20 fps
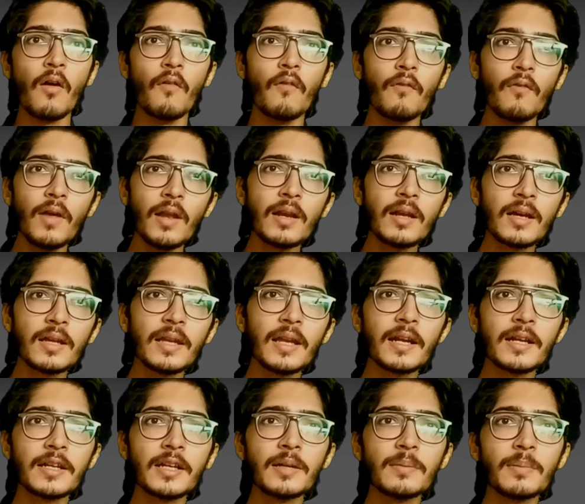
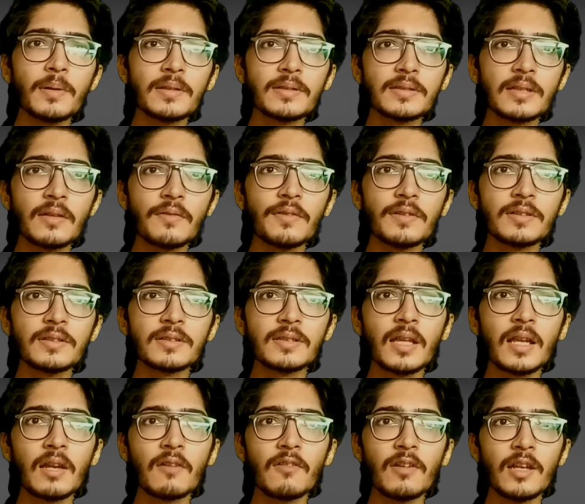well-connected bus services
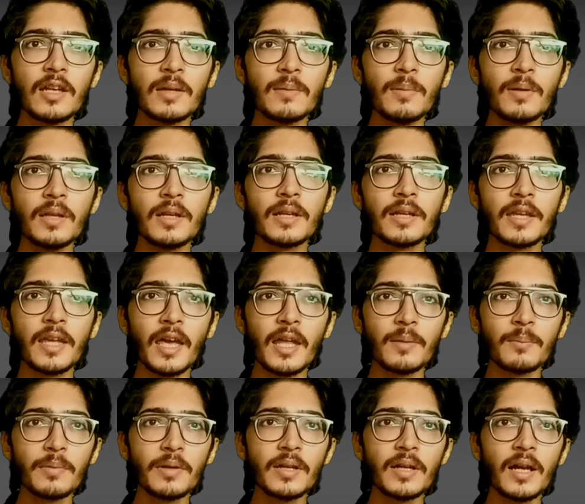are available in
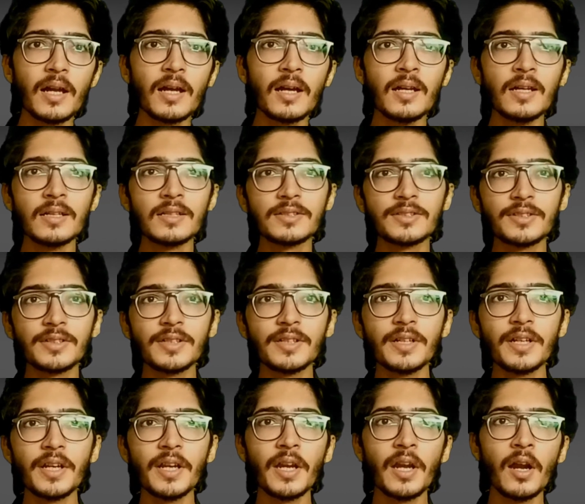Canberra,
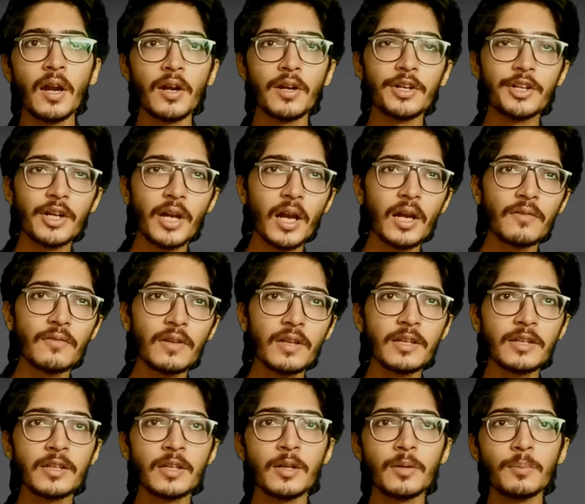Sydney,
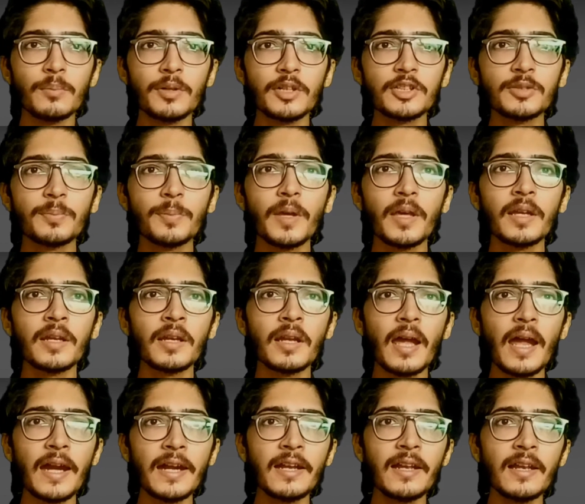Darwin, Brisbane,
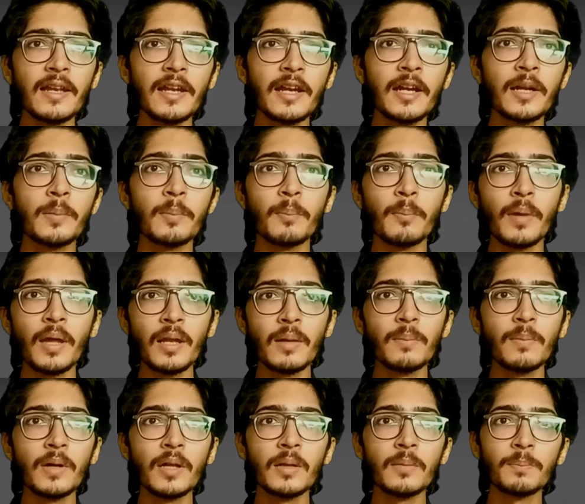Adelaide,
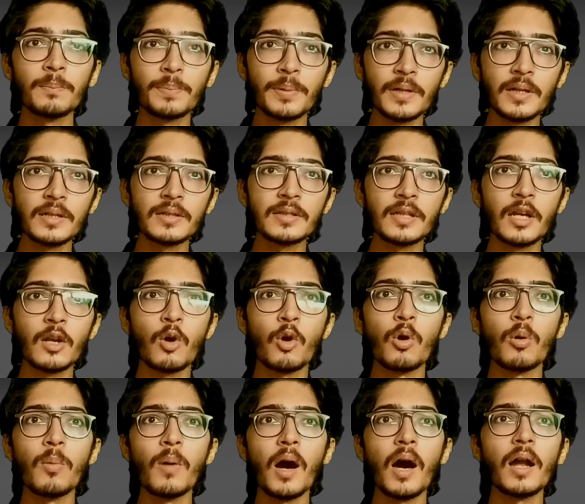Melbourne, Perth and
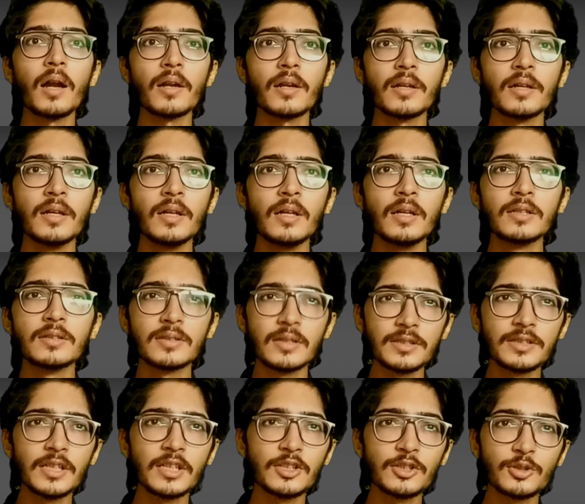Hobart,
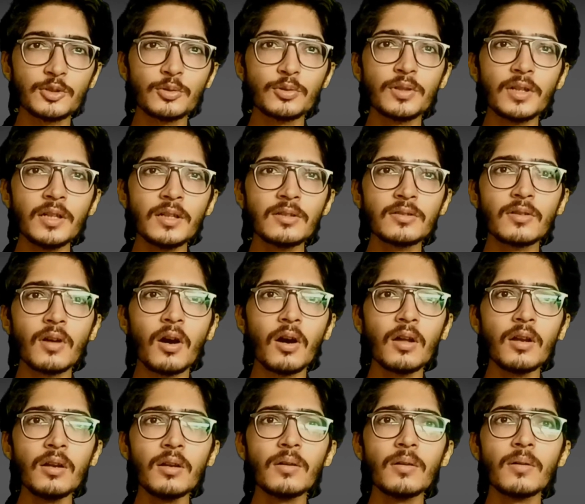such as students
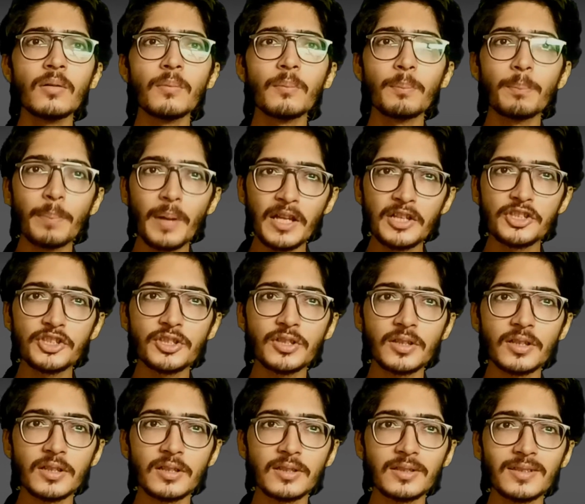or
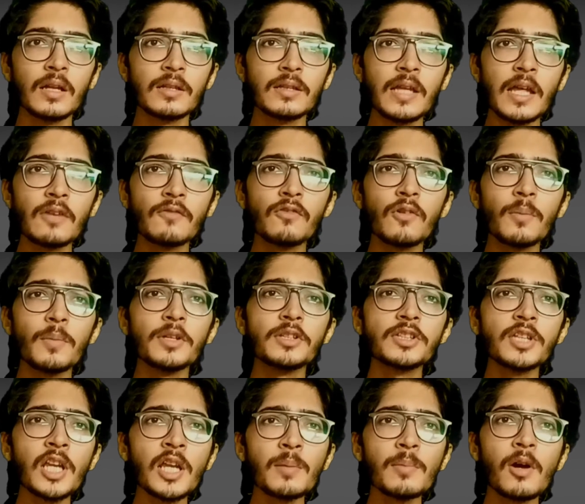pensioners. The
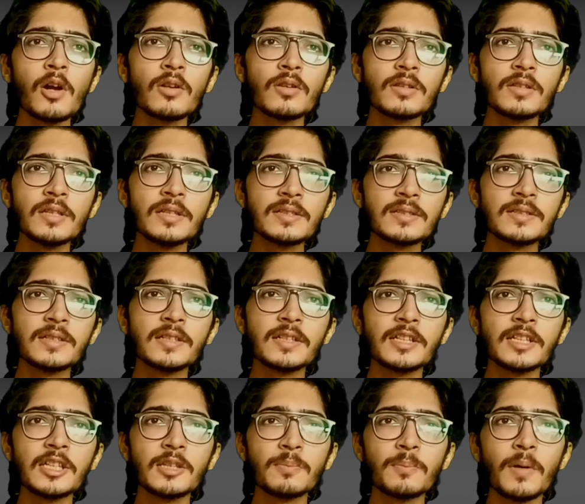information about these
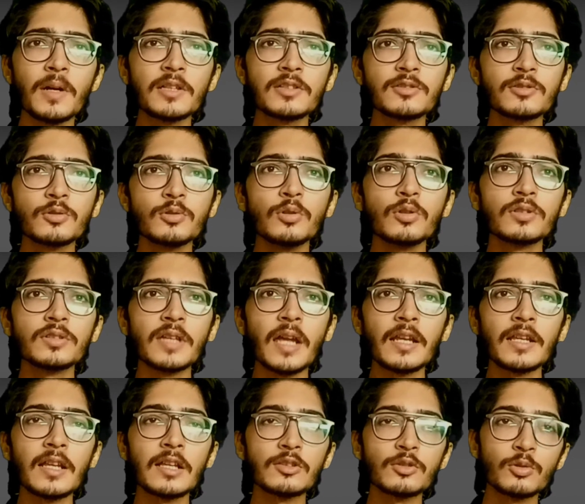cities, bus routes
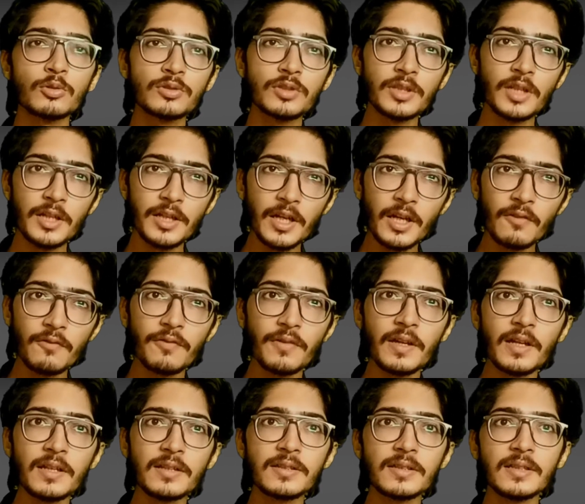and associated
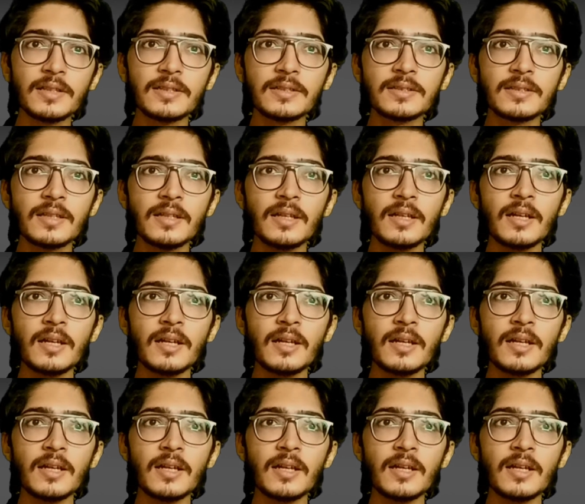fares is: